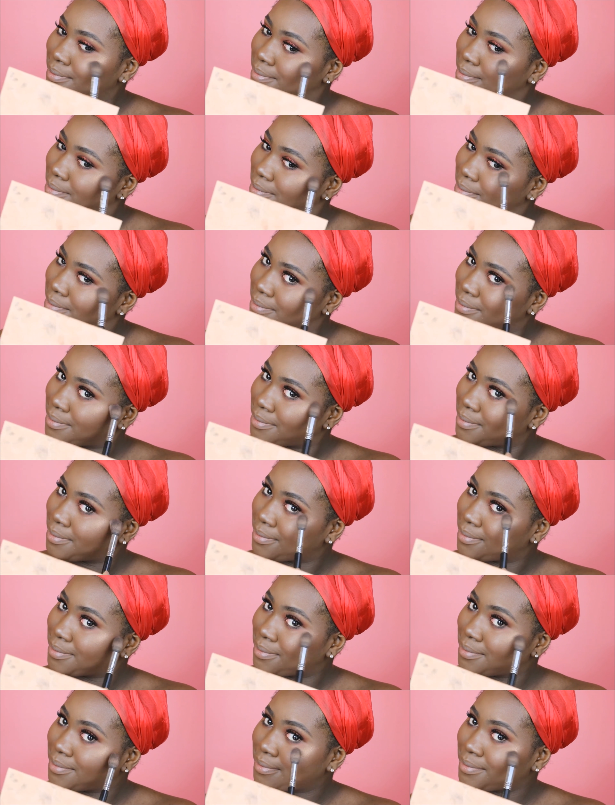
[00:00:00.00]

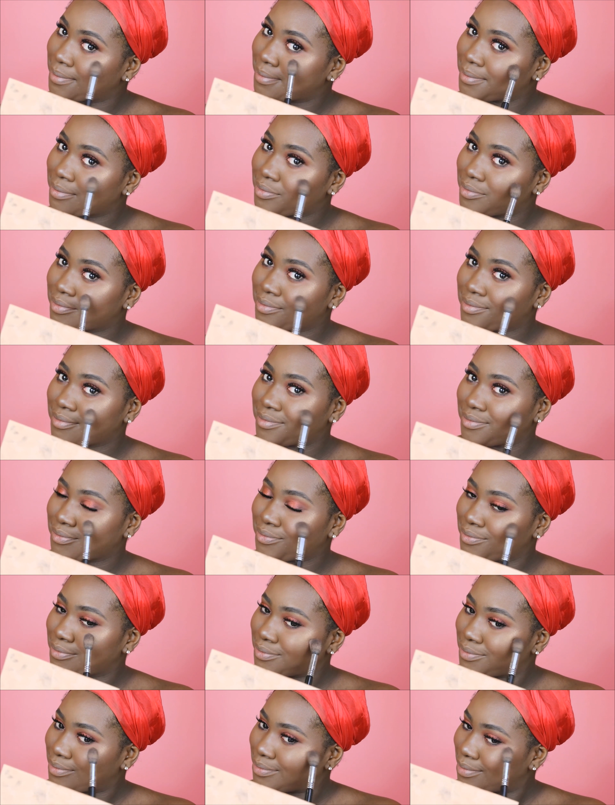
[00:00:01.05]

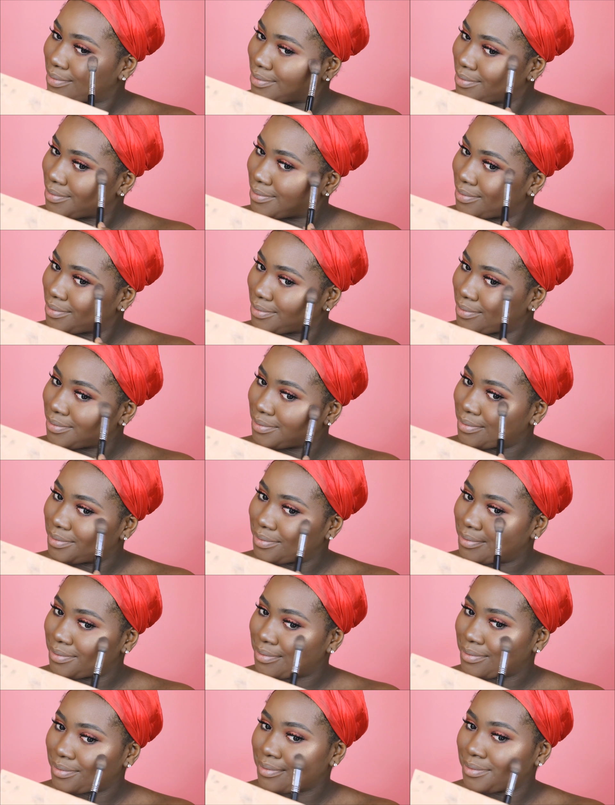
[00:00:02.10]

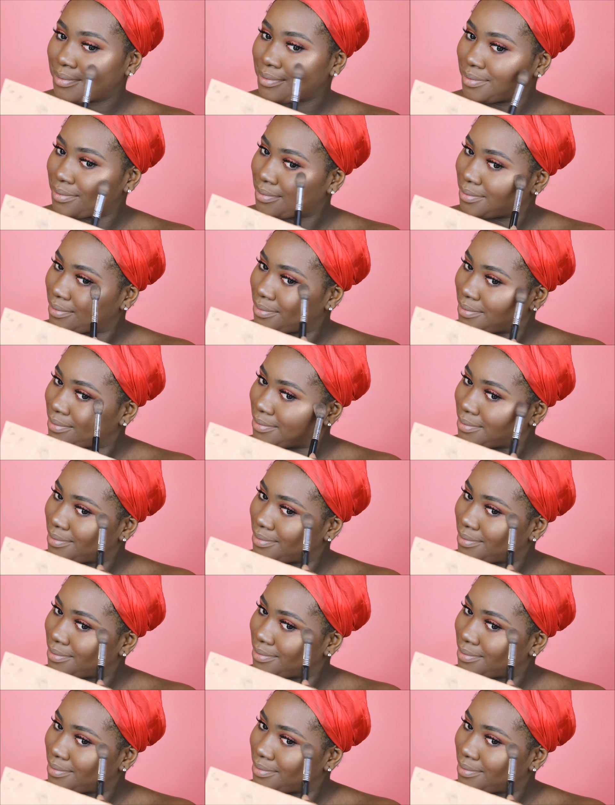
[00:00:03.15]
[no speech]